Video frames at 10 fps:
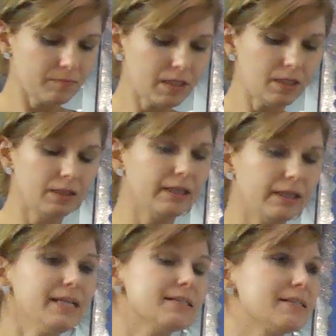Let's
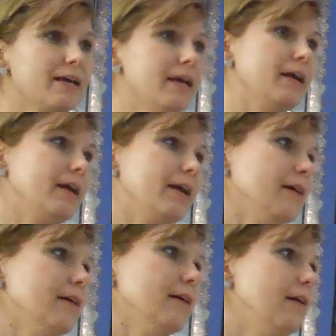say
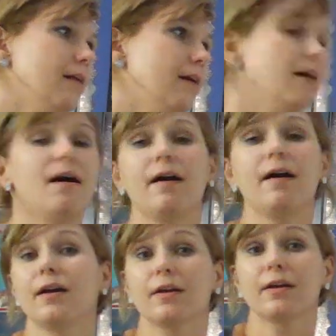our
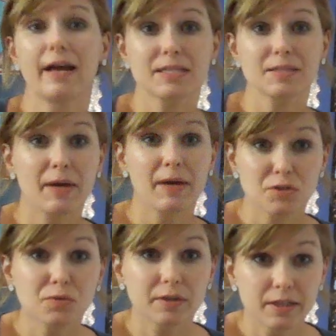class pet
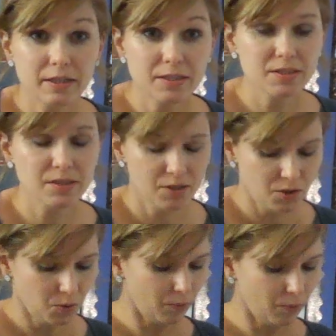Toothless
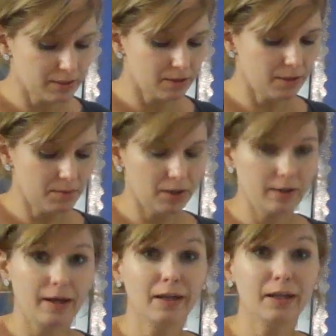went to the Merc and
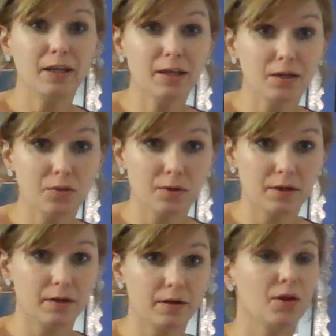he ordered
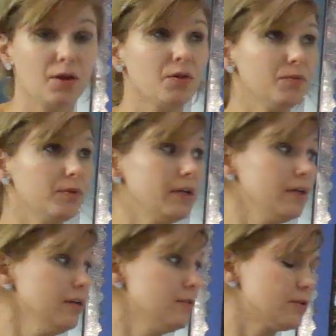3
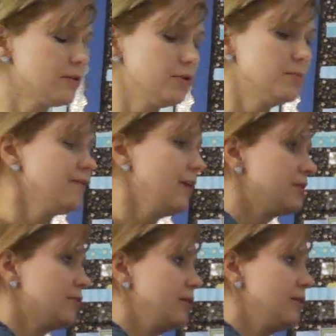scoops of ice
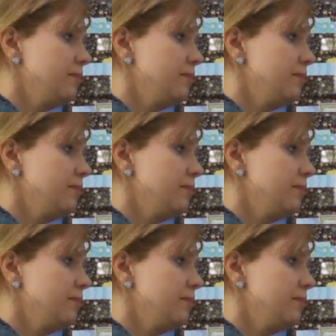cream.